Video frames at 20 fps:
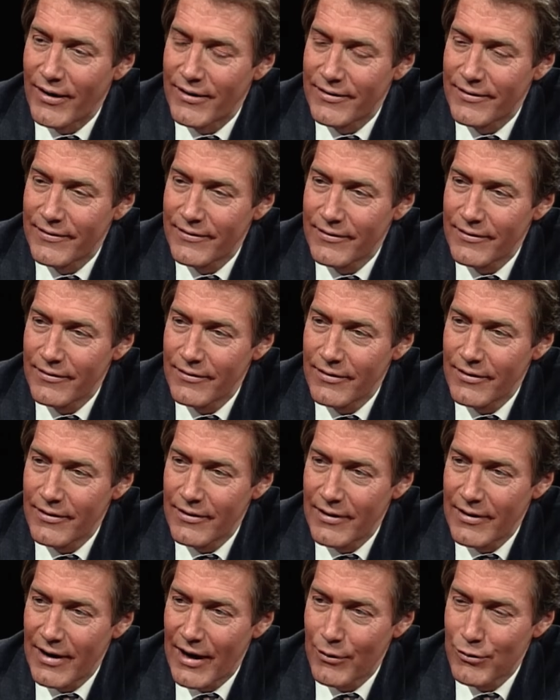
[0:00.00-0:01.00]
what?
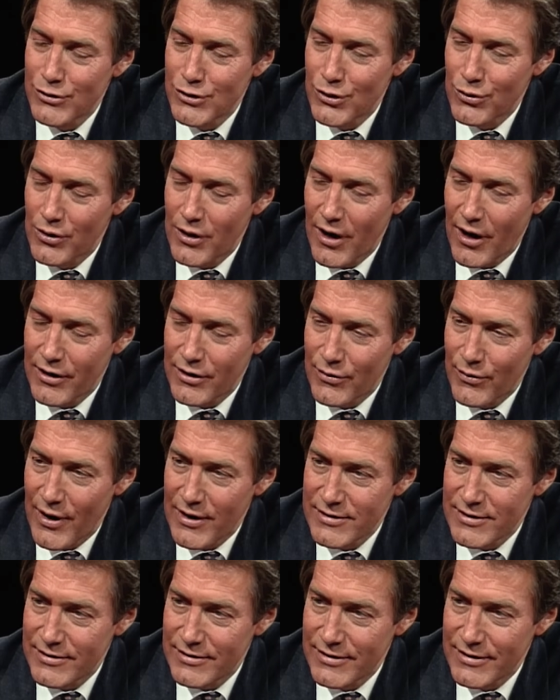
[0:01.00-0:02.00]
How would you
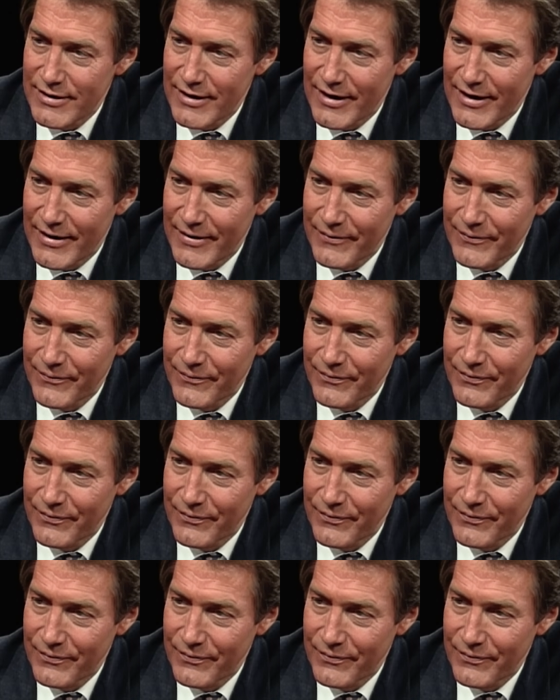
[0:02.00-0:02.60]
characterize it today?